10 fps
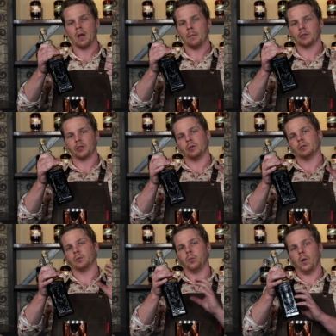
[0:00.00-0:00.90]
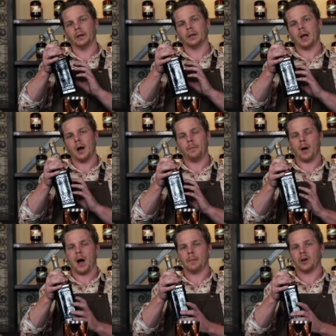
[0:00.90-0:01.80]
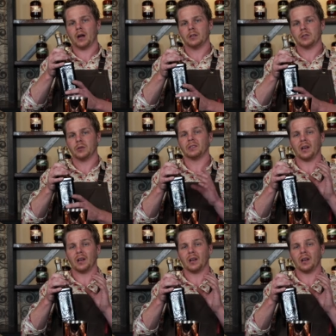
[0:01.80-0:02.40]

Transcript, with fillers: But you use one cup pomegranate juice,